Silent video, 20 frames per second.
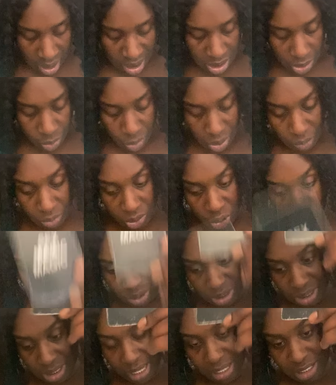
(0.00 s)
Someone was
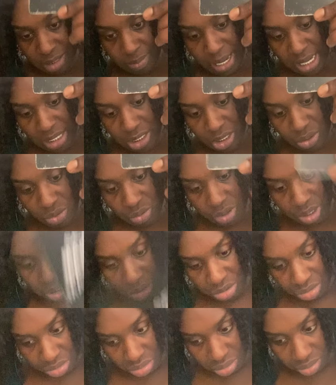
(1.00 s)
doing sex magic on
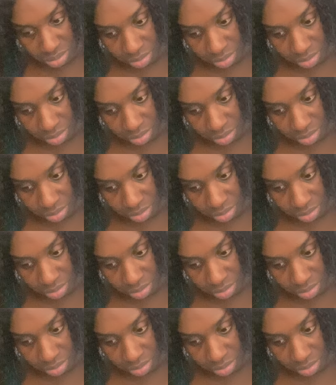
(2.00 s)
you